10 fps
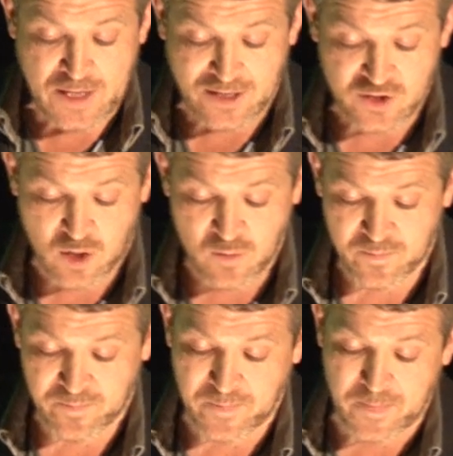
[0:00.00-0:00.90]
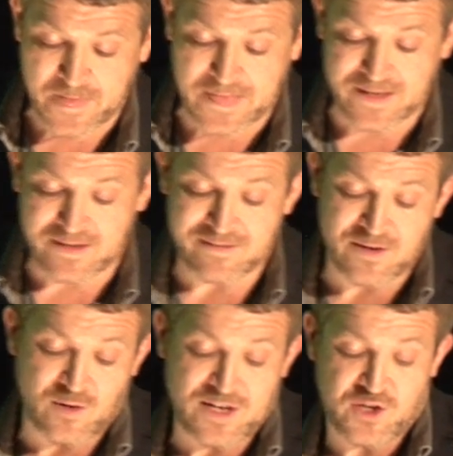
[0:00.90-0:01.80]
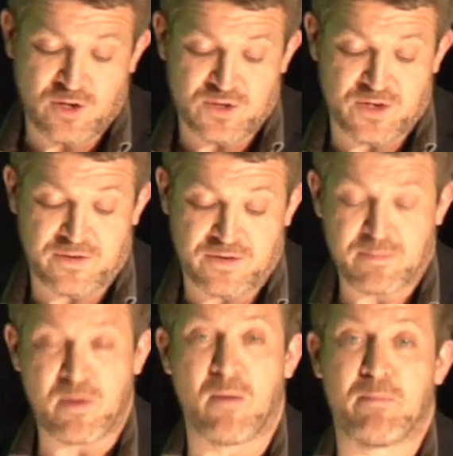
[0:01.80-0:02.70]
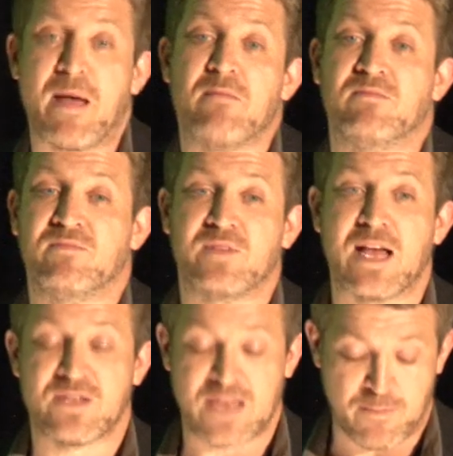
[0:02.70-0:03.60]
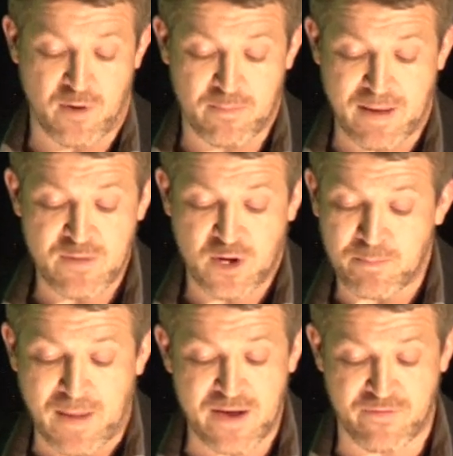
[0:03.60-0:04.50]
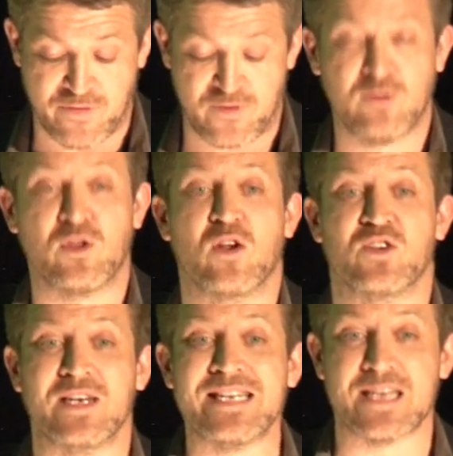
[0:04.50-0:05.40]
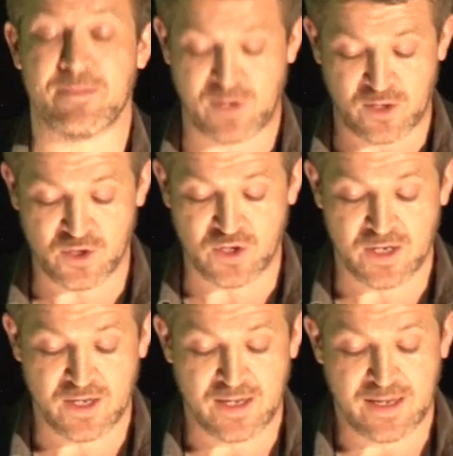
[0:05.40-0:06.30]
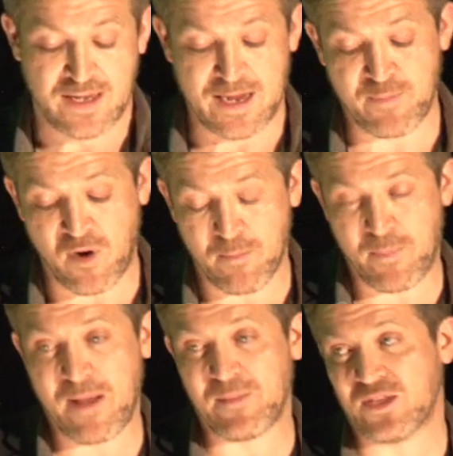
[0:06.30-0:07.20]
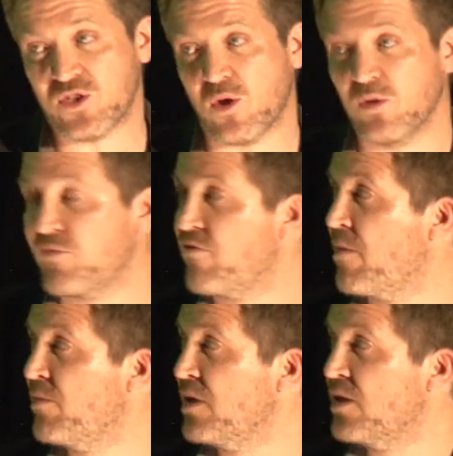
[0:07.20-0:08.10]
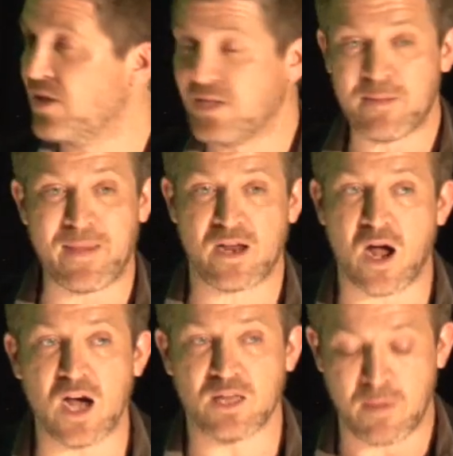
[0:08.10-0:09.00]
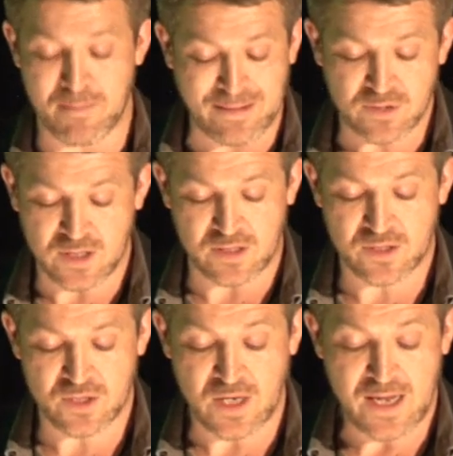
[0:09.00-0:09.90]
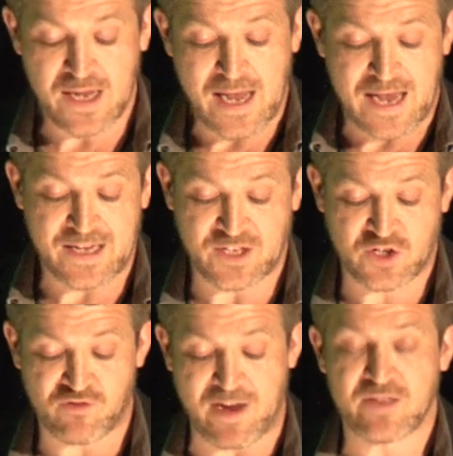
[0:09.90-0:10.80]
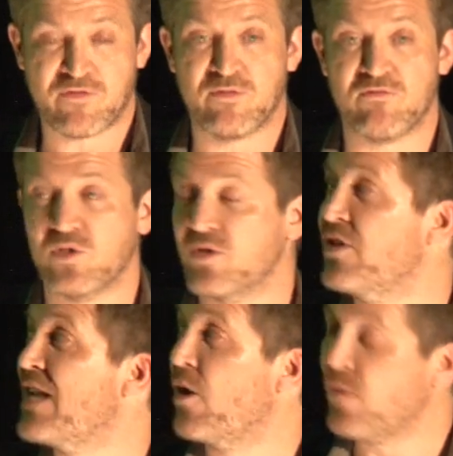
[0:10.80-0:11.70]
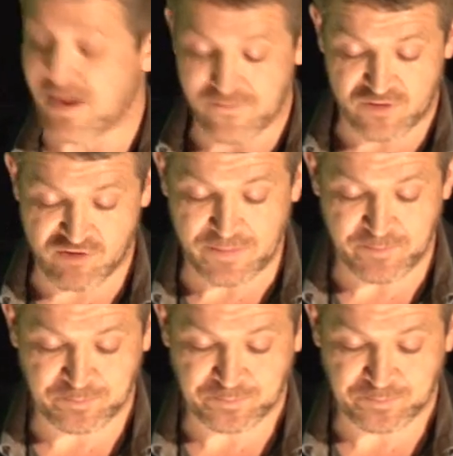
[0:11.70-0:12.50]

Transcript: And so unless you go to Phnom Penh, downtown Phnom Penh, you can buy it for a few dollars a litre, because in Phnom Penh it's sold from the nearby Cardamom Mountains, and it's extracted from the roots of the yellow camphor tree.